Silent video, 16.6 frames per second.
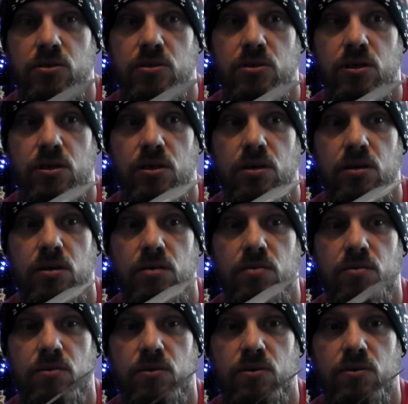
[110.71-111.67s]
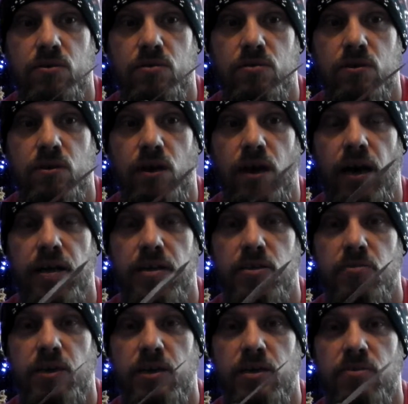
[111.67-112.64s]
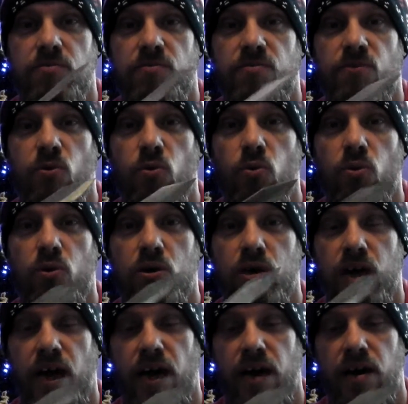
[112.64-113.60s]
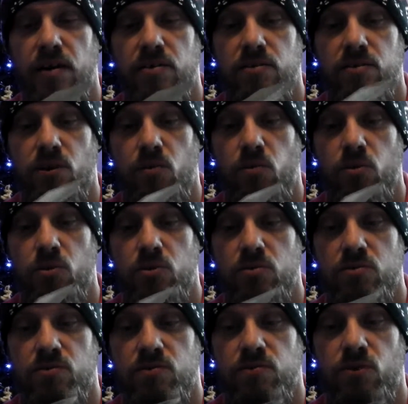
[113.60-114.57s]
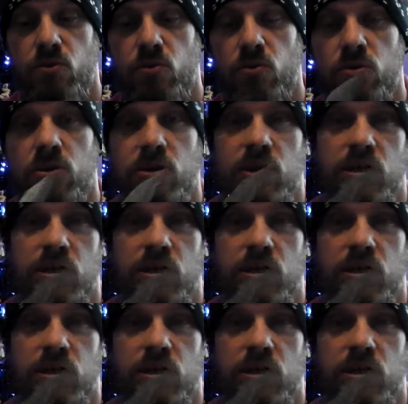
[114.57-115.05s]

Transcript: to I had to make a fork out a wooden fork